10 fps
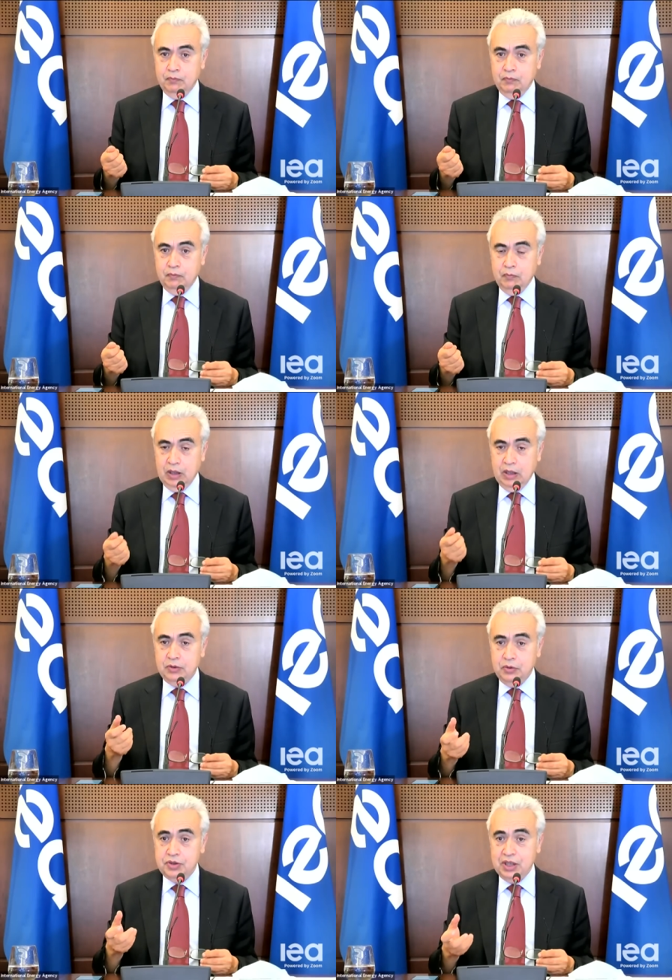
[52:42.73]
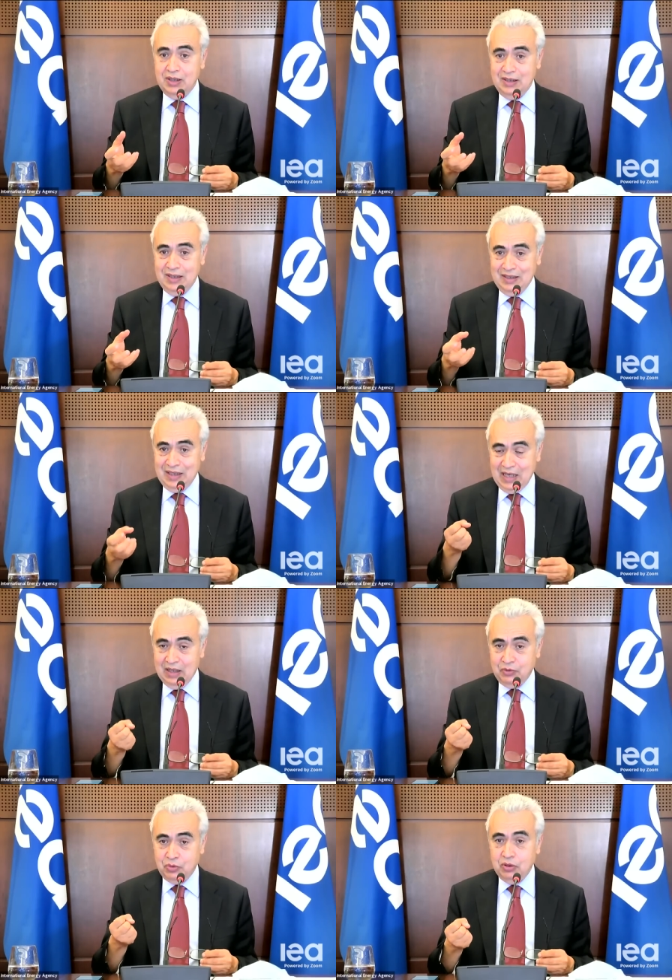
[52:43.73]
hydrogen, the
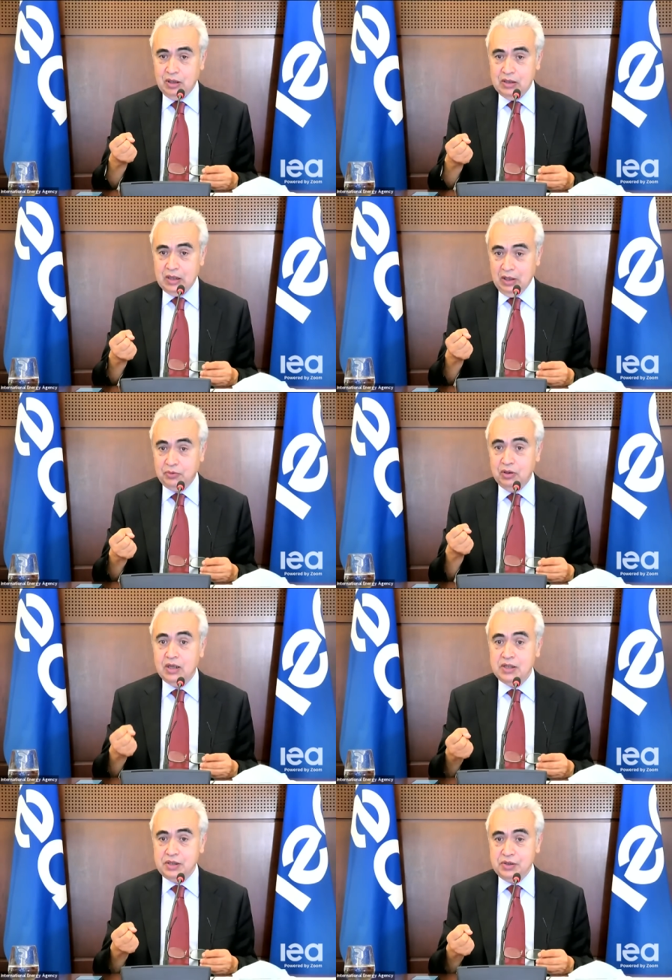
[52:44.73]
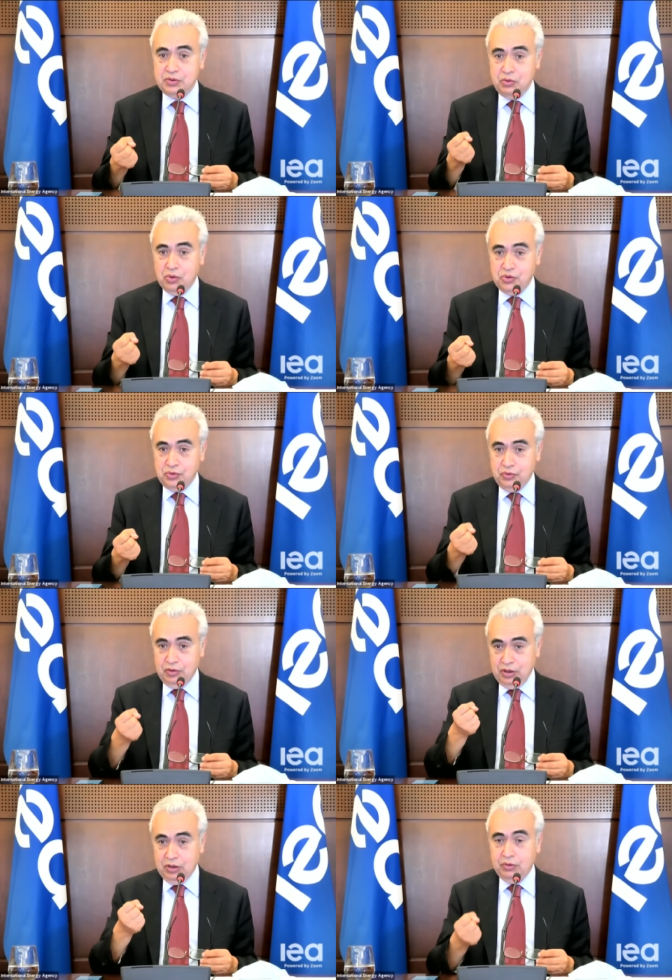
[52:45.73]
electrolyzers cost
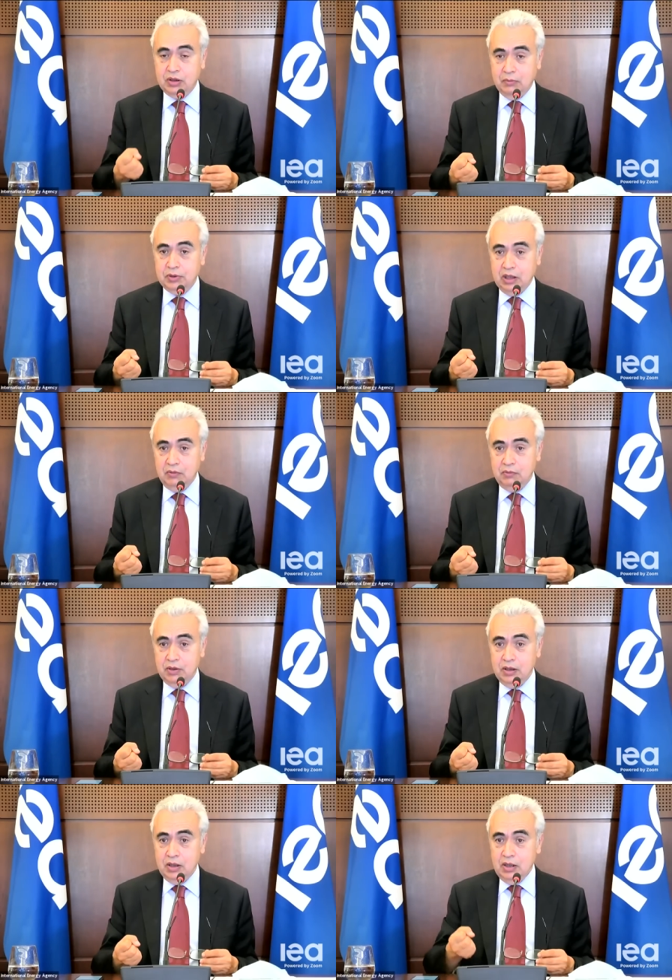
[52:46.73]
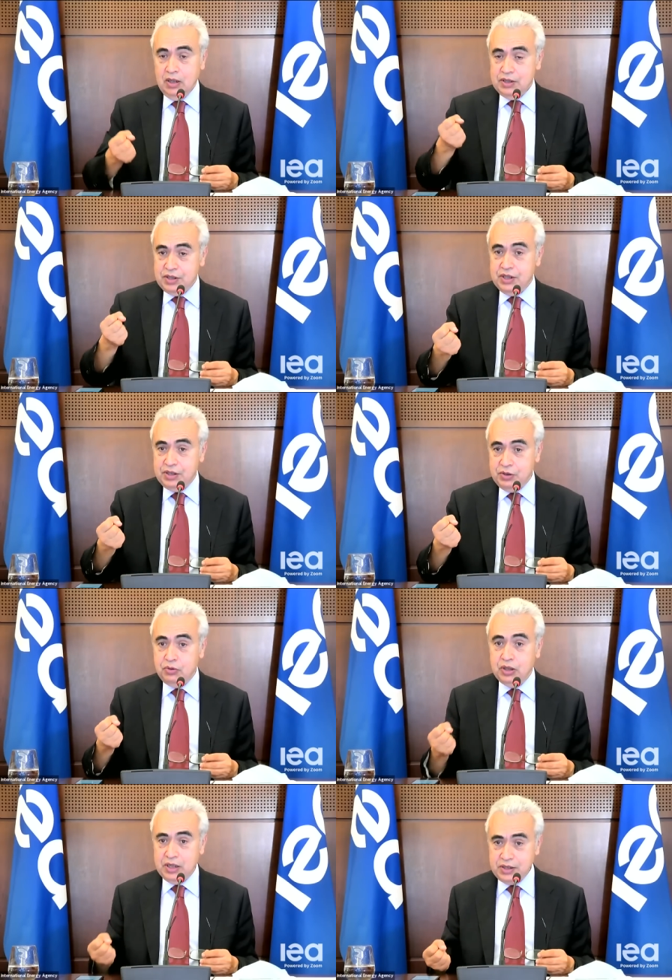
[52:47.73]
need to come down,
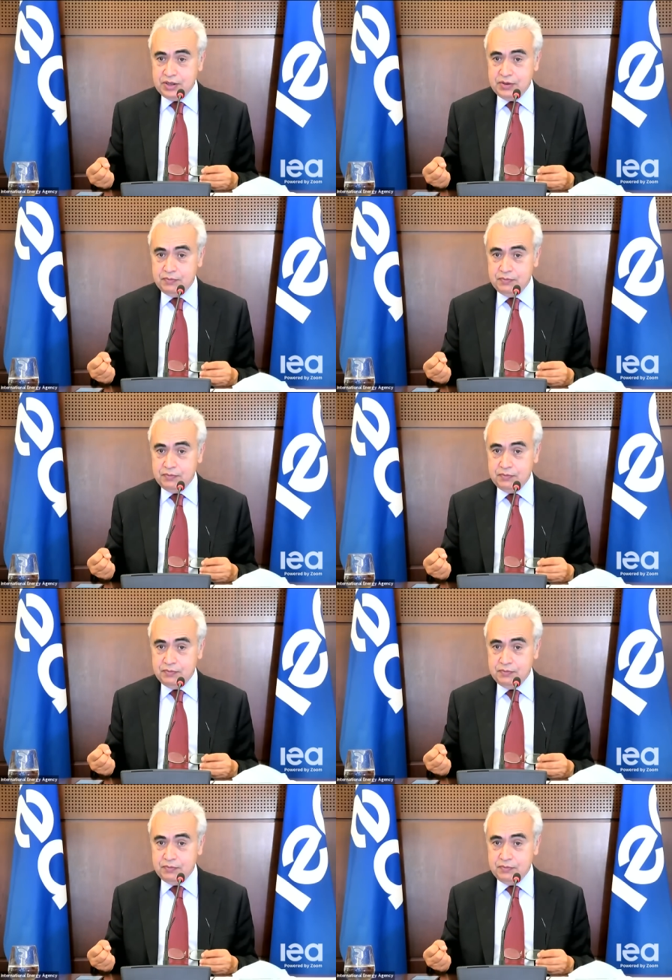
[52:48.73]
CCUS,